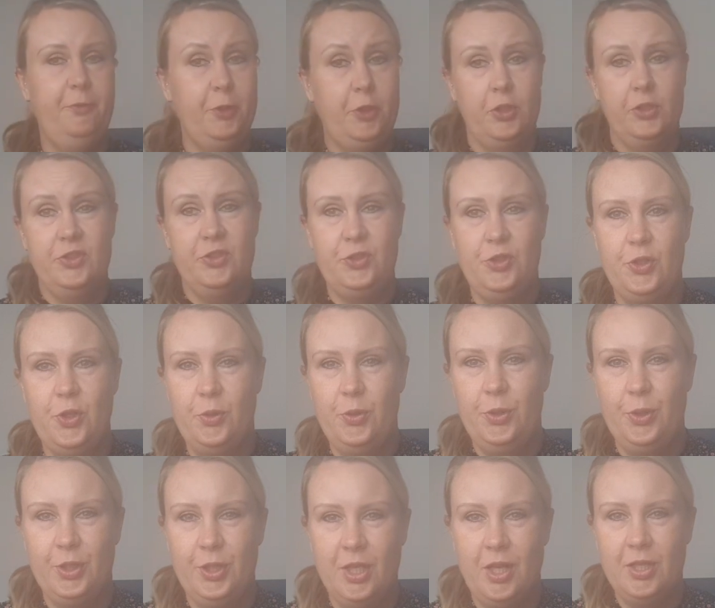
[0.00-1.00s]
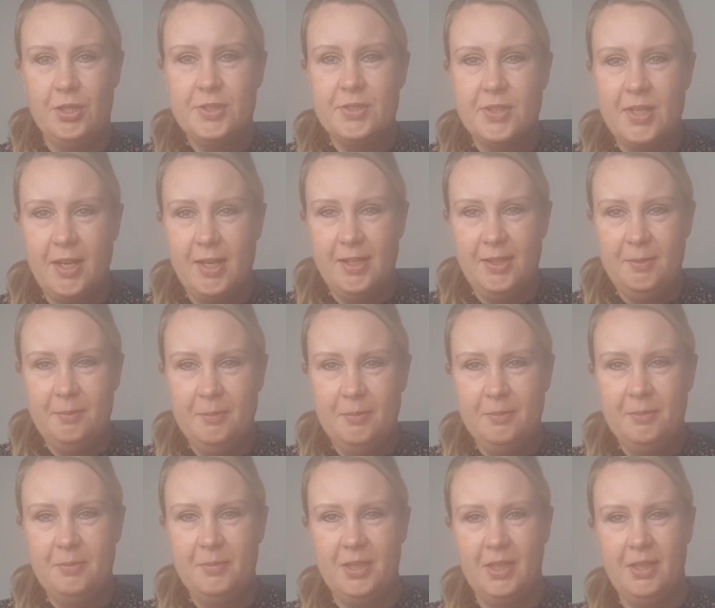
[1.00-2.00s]
forgot to show her last time
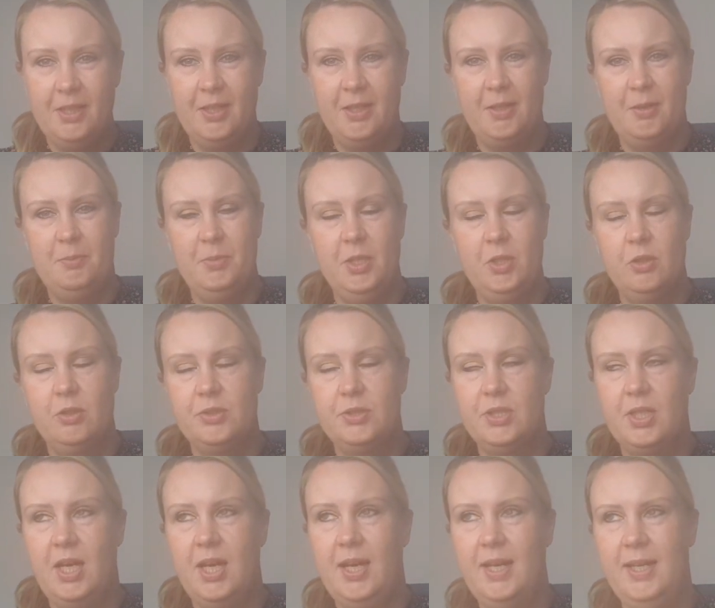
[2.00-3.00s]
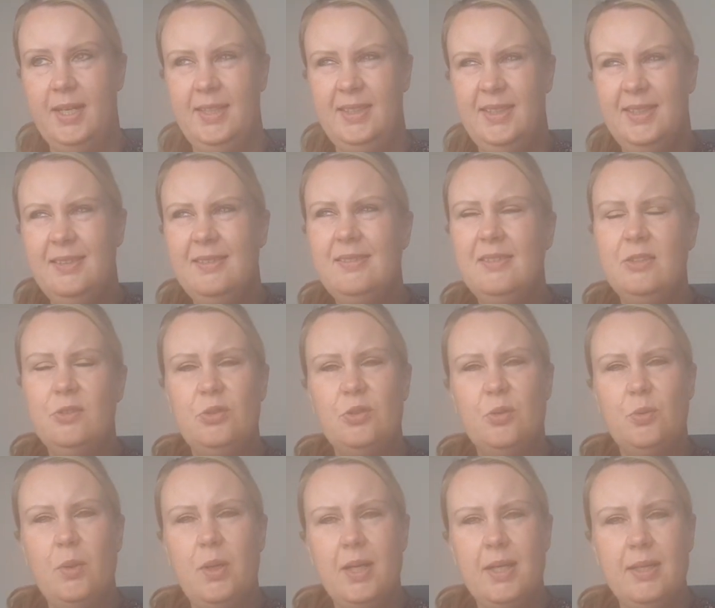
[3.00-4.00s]
because I didn't do
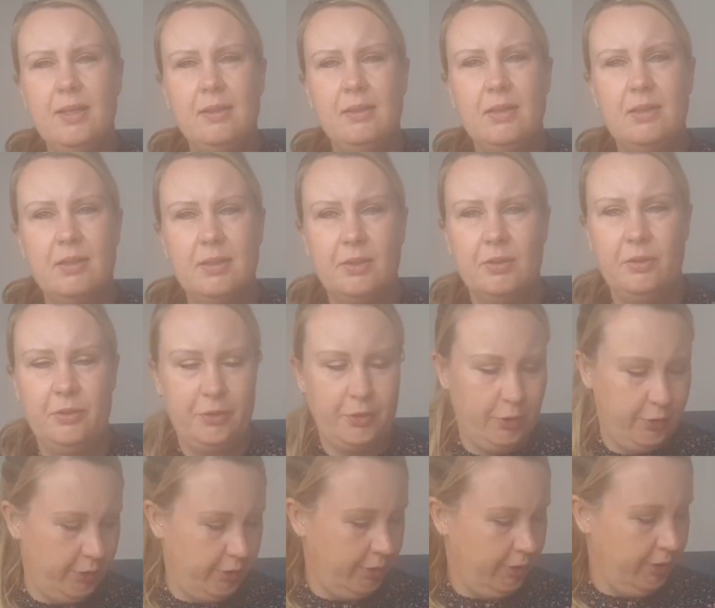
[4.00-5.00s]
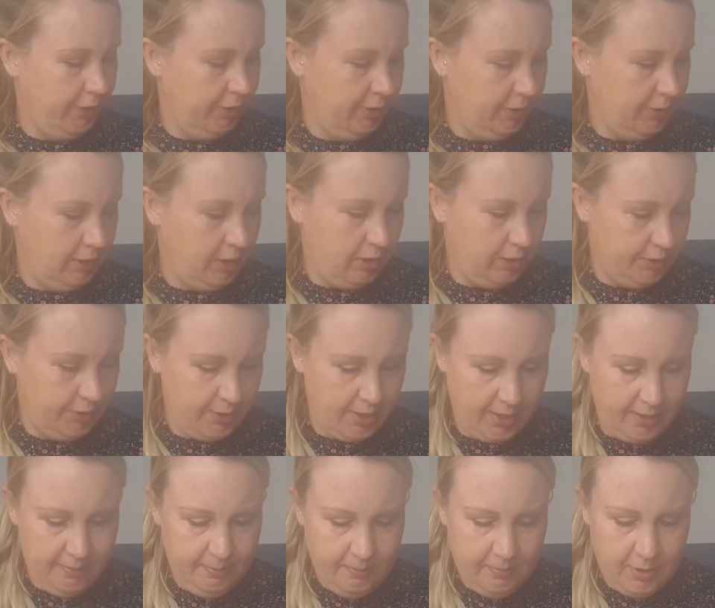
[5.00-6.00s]
quite a lot on her last
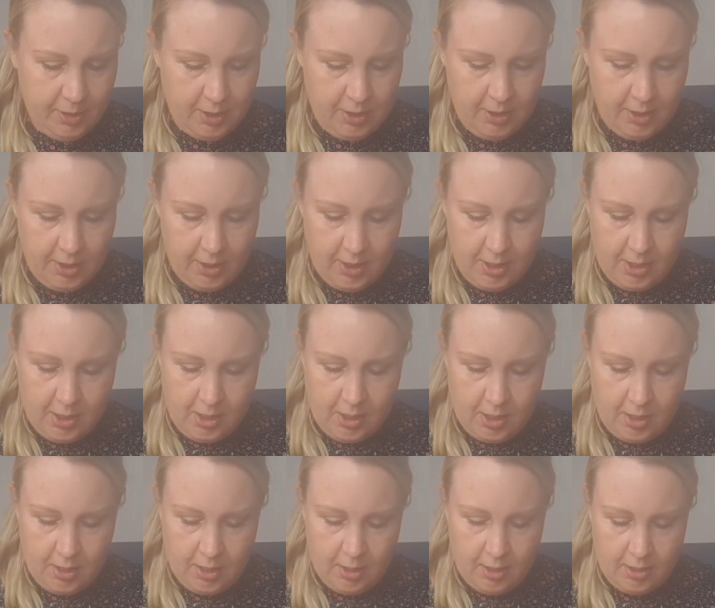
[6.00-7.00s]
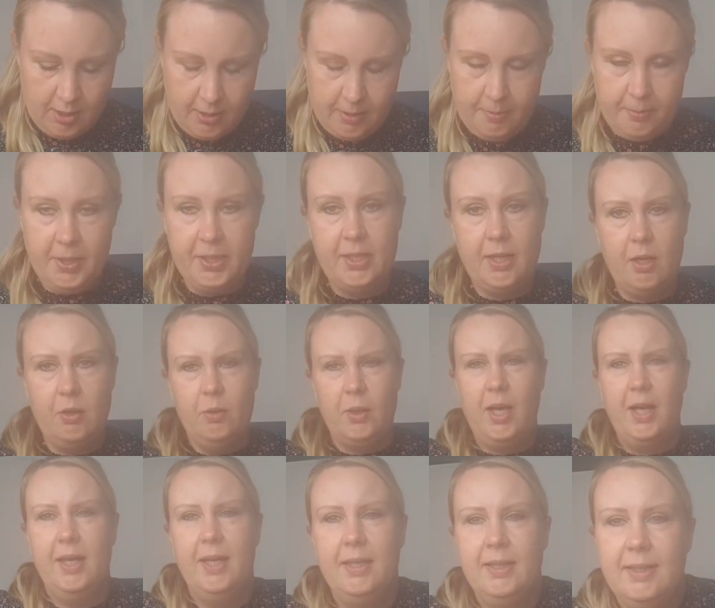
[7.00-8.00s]
time. But now
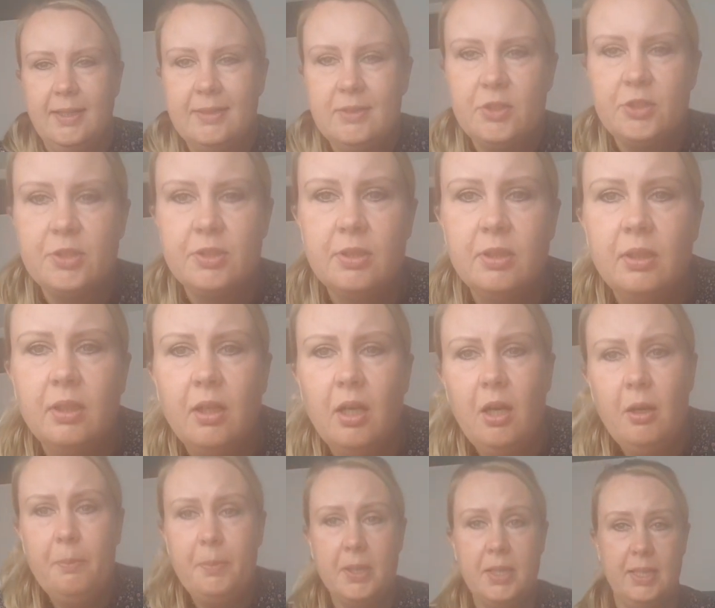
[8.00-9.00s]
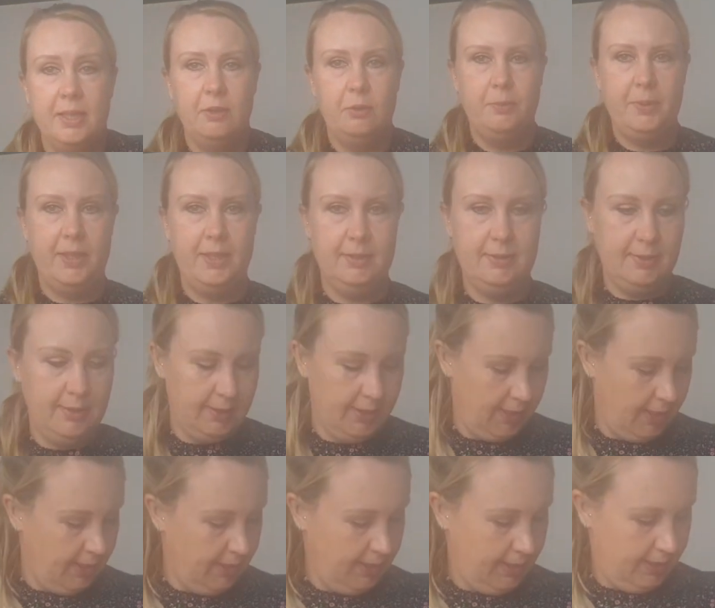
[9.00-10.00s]
I catched up a little bit,
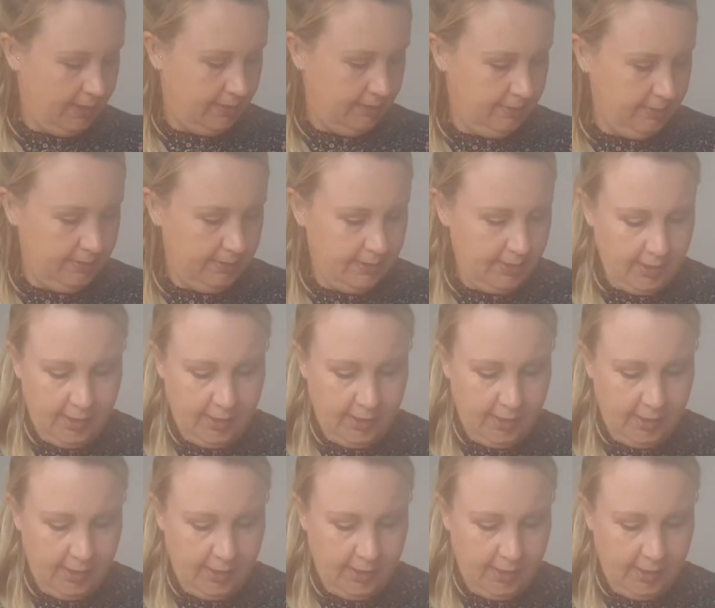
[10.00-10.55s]
and